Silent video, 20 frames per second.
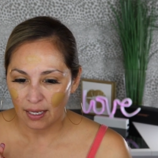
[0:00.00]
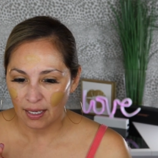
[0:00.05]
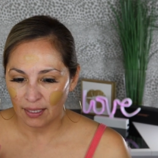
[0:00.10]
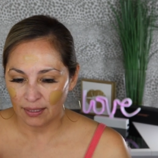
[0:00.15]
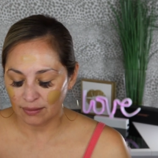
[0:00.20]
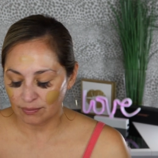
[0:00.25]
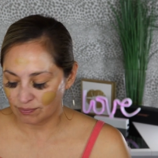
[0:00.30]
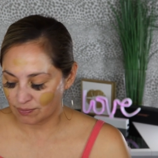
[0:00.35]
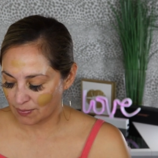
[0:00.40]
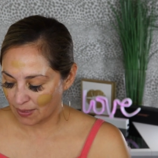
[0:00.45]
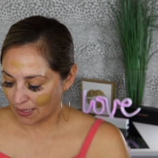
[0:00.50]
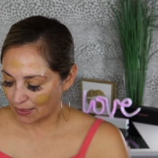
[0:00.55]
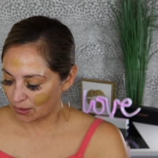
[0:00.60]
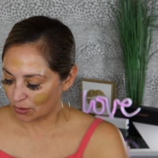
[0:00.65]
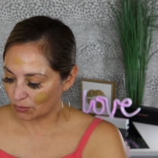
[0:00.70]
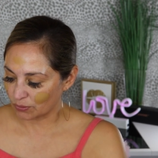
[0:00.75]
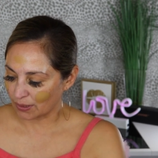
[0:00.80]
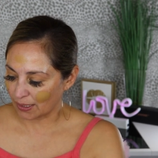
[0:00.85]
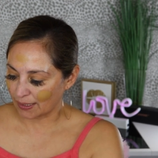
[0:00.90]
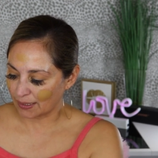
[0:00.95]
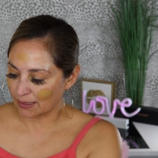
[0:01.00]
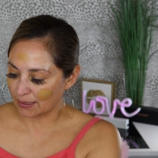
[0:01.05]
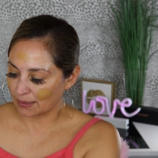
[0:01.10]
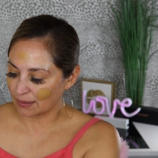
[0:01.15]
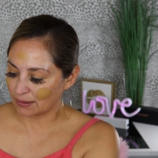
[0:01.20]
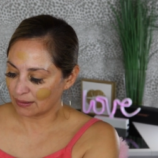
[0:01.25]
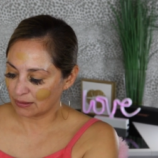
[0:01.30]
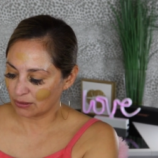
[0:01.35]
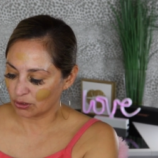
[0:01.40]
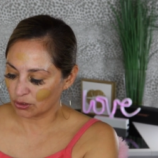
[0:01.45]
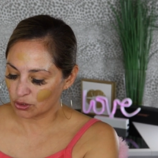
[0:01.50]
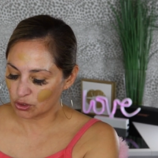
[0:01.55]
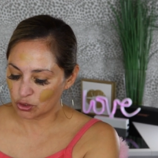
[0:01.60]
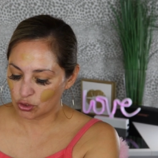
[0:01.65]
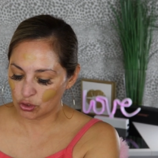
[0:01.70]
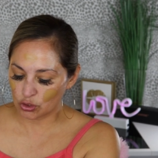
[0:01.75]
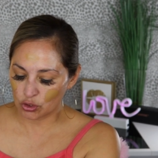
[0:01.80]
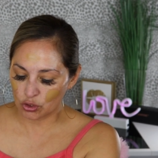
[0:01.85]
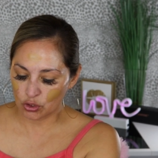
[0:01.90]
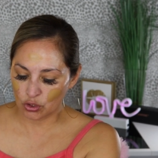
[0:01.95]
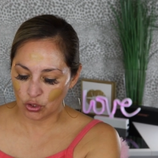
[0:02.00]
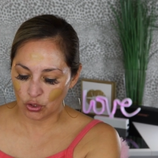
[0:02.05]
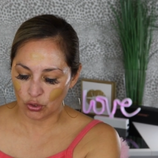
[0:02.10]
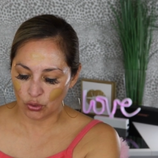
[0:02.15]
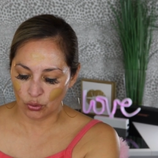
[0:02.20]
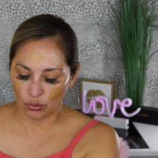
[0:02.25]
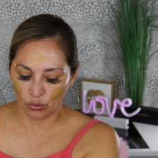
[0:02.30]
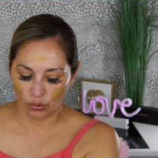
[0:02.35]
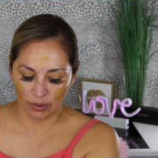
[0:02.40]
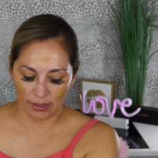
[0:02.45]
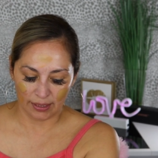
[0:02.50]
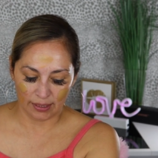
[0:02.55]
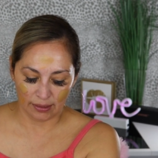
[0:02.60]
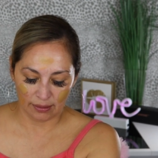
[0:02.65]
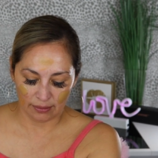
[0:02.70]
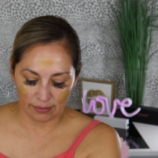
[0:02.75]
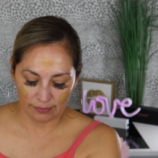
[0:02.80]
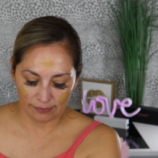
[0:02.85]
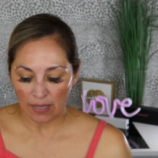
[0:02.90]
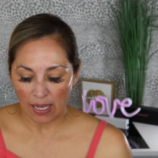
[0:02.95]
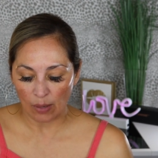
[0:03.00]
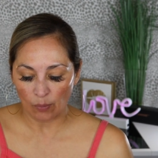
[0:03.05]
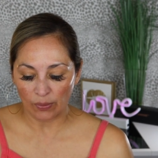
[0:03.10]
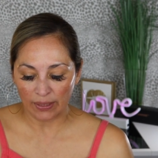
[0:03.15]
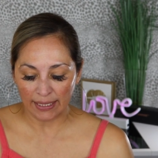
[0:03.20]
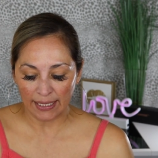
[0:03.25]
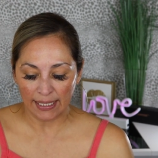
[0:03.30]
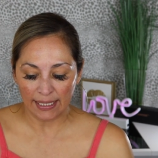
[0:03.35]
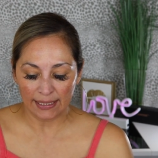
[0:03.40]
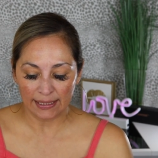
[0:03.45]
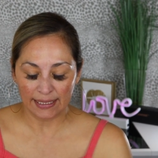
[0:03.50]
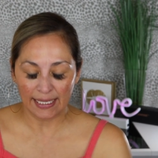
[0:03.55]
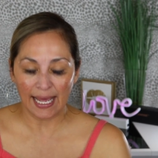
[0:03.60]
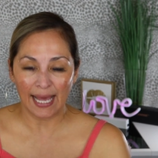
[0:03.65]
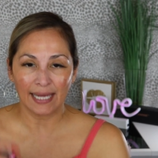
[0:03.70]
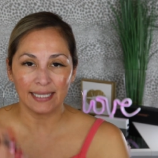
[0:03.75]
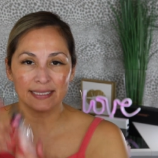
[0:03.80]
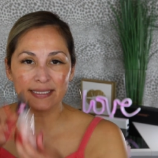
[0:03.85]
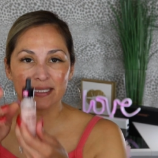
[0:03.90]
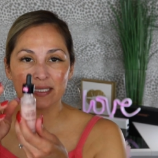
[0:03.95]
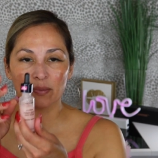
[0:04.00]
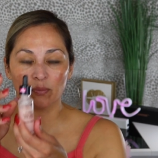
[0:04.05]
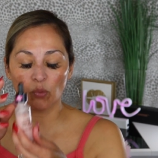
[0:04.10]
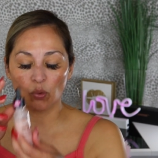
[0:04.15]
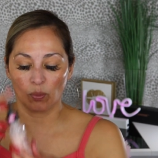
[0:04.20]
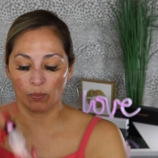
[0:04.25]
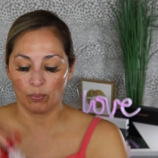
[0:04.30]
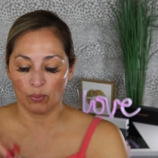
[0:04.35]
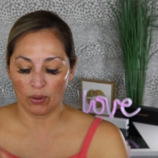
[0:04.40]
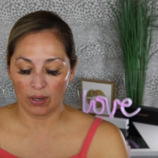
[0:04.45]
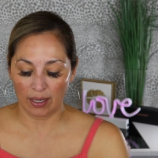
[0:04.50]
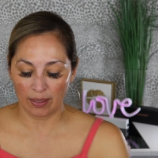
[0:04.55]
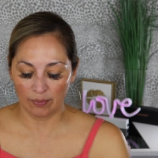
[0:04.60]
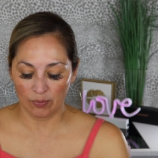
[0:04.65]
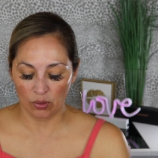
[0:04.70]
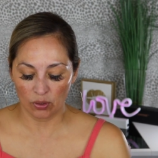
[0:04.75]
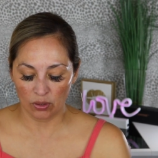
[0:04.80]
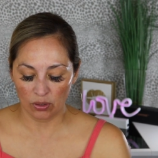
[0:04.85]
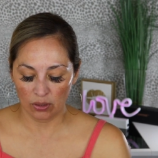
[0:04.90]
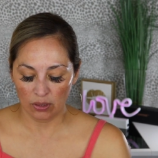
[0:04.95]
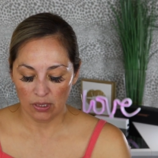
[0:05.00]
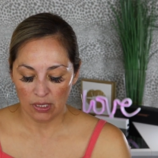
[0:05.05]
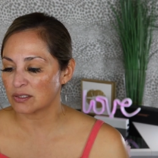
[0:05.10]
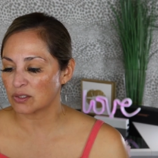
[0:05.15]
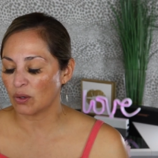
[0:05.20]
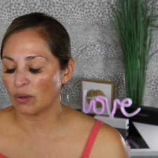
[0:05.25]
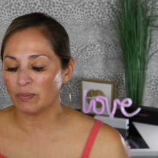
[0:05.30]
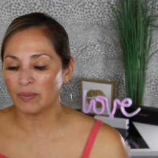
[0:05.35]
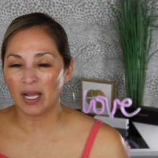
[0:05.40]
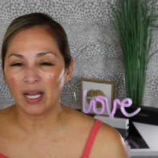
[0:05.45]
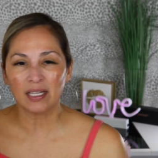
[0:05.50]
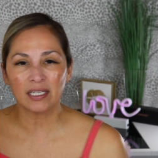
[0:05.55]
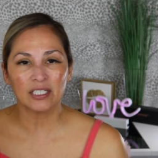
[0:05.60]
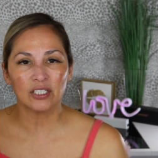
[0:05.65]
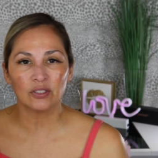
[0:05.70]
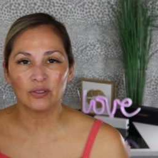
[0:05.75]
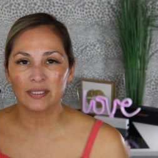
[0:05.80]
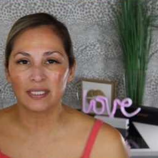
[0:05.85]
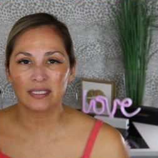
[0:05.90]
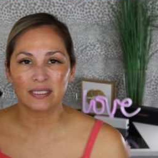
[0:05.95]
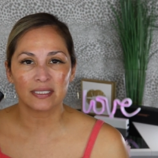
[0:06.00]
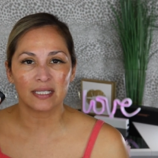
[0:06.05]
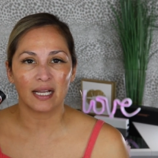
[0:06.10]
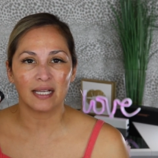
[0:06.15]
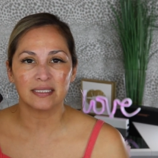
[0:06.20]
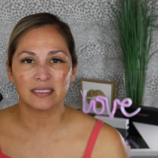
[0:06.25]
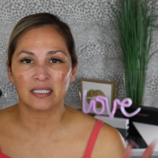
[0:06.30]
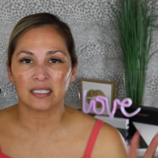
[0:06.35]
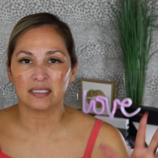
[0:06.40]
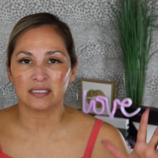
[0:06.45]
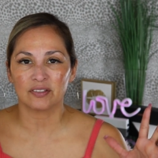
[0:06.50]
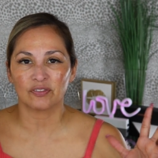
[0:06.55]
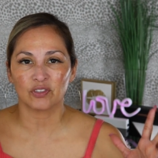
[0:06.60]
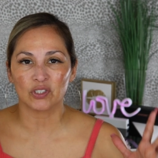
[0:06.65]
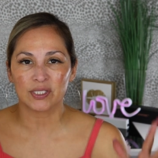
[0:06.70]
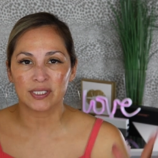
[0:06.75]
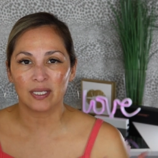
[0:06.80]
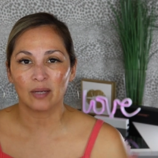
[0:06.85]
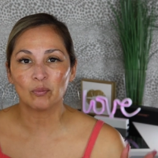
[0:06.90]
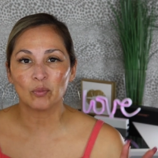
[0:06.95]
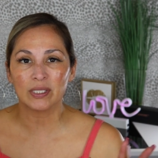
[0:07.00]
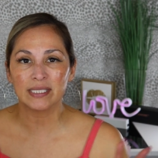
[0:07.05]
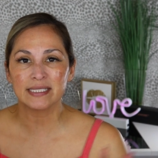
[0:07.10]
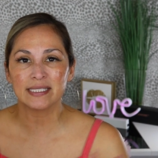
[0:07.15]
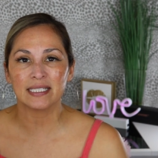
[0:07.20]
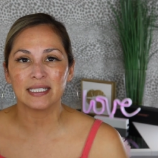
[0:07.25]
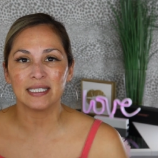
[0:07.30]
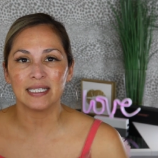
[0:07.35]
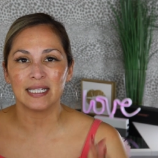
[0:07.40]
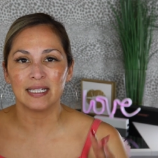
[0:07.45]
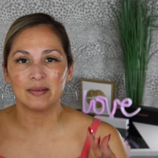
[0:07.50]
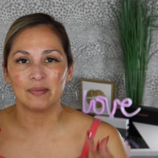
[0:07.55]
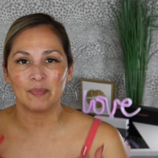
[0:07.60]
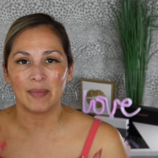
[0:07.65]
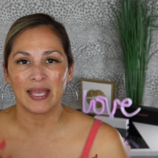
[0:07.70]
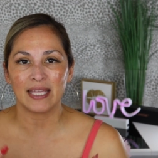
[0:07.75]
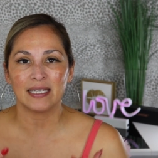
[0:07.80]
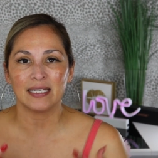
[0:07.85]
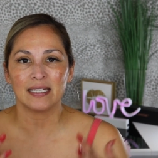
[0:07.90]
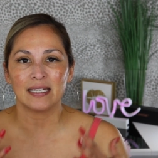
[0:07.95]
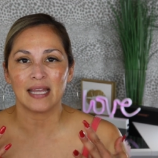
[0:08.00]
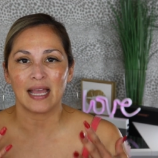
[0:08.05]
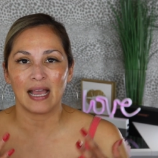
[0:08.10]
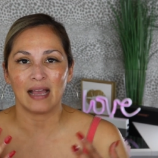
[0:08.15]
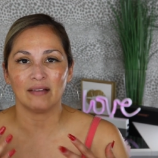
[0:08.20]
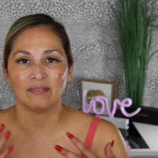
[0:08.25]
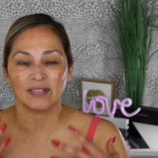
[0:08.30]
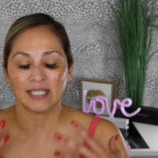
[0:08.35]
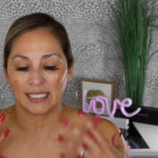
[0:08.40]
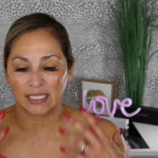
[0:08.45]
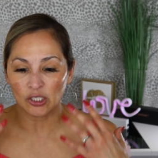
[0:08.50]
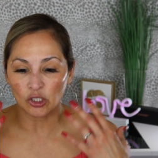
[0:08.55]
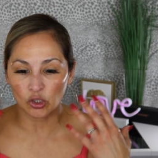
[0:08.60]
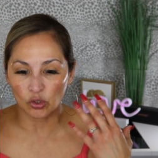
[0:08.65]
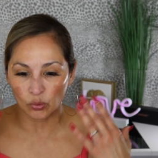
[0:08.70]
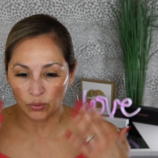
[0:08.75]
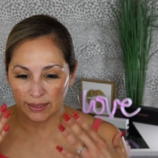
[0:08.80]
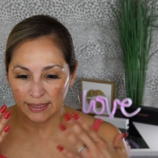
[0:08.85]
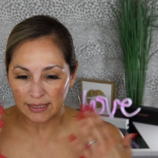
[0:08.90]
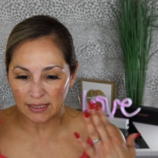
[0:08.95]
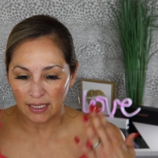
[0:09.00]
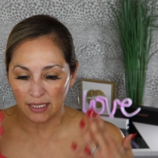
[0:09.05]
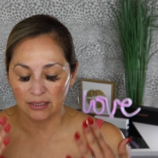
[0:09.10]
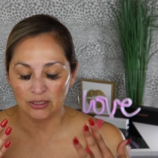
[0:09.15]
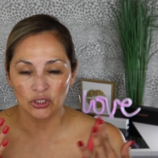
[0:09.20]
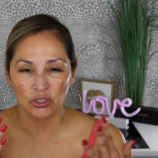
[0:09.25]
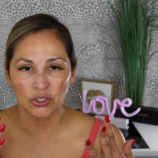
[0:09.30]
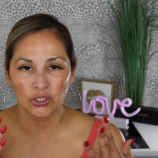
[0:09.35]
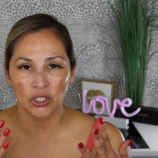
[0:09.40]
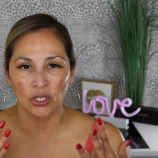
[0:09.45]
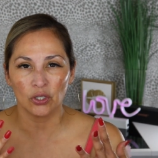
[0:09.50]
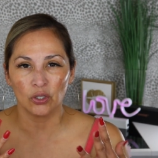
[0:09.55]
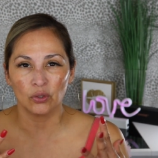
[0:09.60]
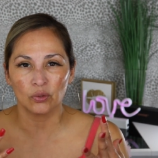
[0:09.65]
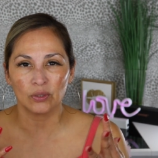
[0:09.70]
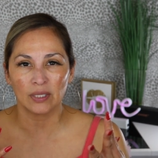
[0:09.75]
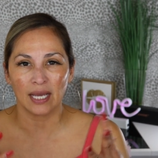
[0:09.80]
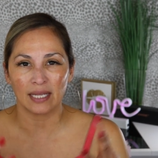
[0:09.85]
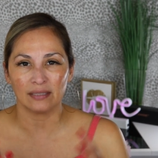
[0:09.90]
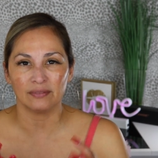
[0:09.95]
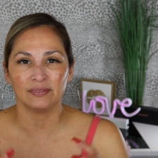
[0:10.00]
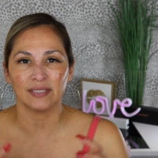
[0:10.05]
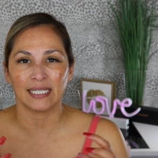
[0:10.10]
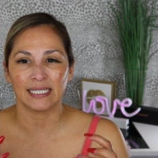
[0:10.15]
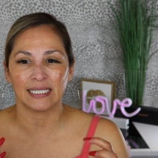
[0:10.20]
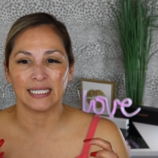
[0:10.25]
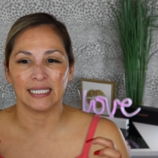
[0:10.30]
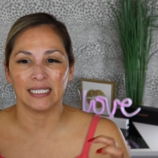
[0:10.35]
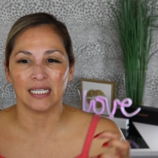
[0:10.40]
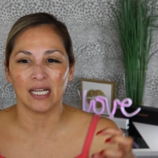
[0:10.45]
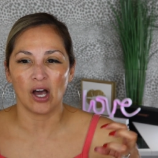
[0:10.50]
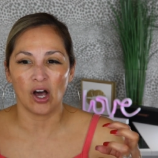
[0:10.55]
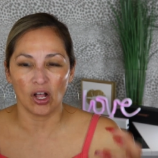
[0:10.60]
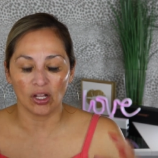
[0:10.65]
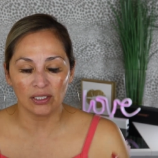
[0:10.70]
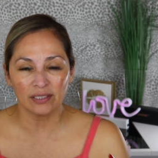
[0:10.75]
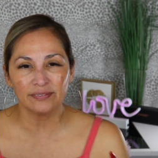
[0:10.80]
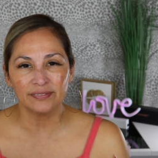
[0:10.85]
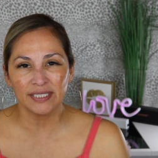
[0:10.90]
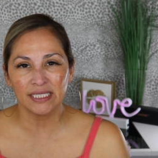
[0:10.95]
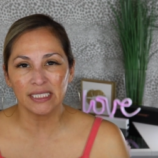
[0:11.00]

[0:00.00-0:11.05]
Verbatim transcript: I, I don't like it. it looks too green. I went ahead and added some more primer. So I'm not gonna use this guys because for some reason it made it have like a green undertone, kind of like an olive